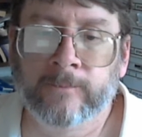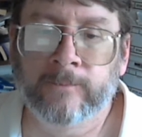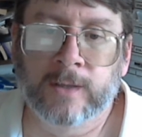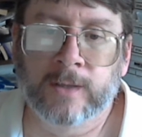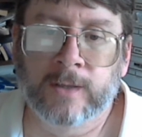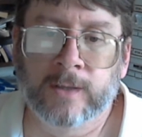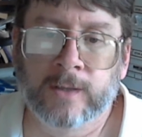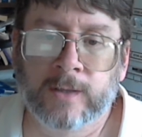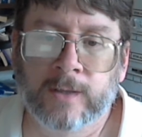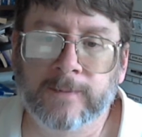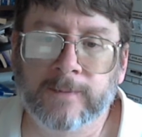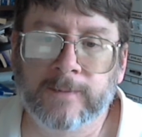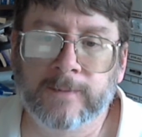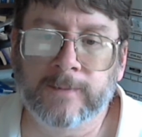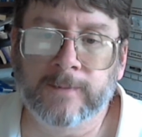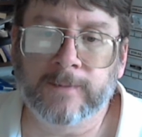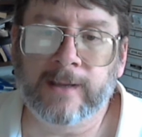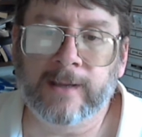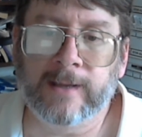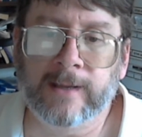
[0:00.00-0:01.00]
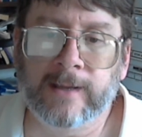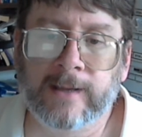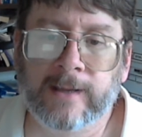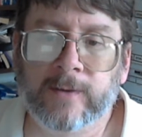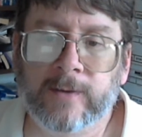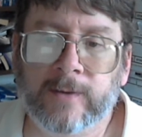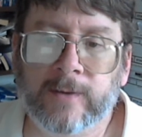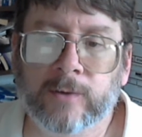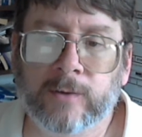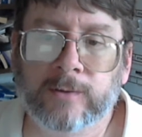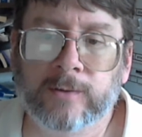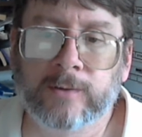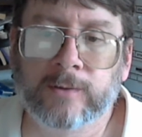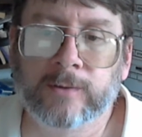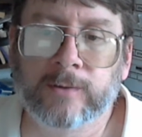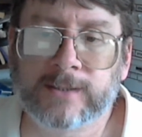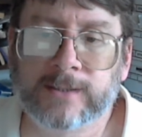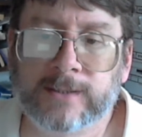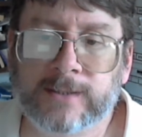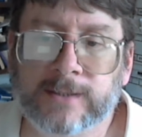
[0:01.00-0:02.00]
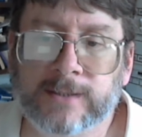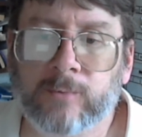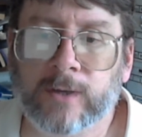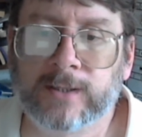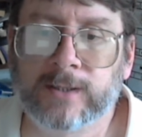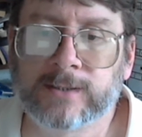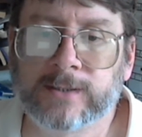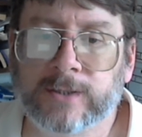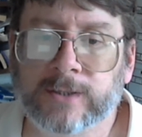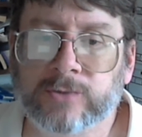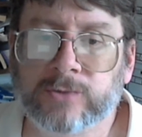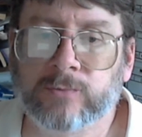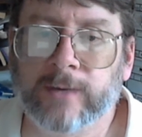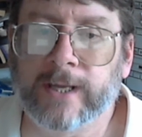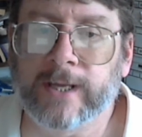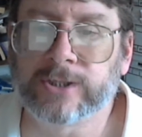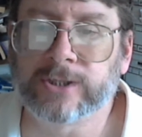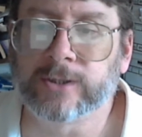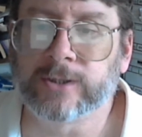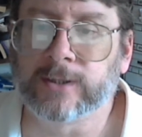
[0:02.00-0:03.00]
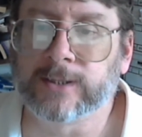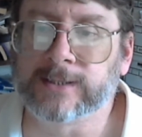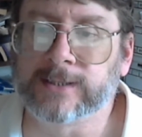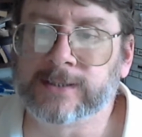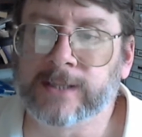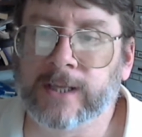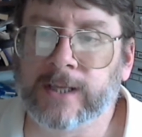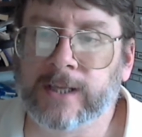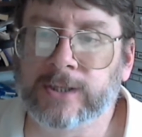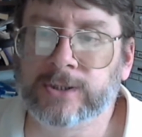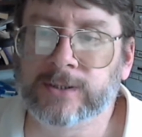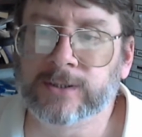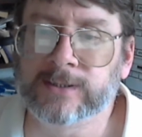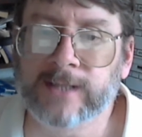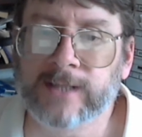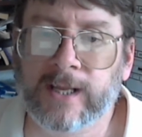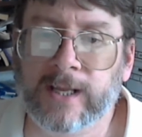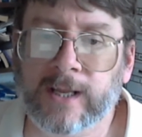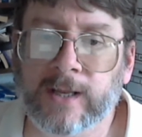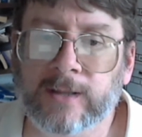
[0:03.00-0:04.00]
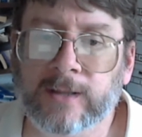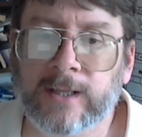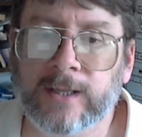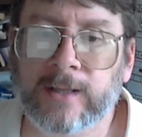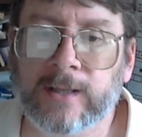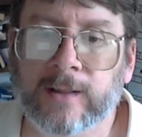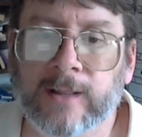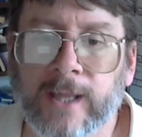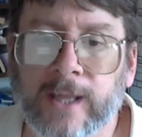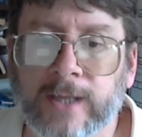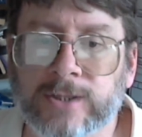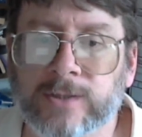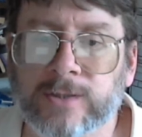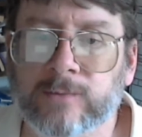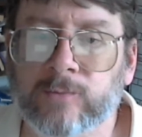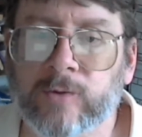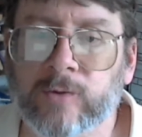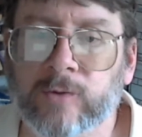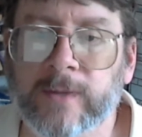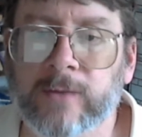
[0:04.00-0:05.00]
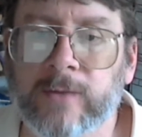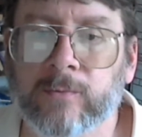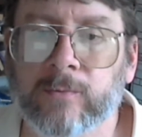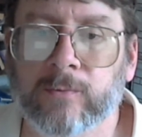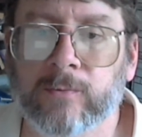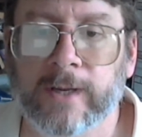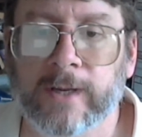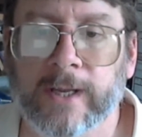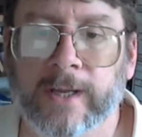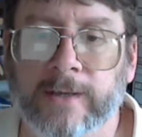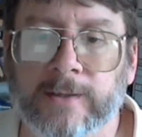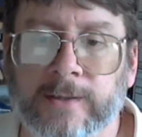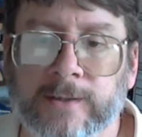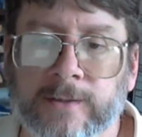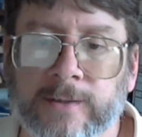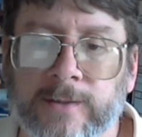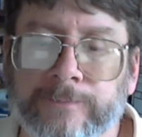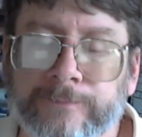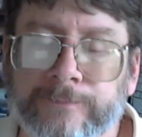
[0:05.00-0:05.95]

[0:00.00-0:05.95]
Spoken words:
Trump has lately been road testing one such rationalization, saying the election will be rigged.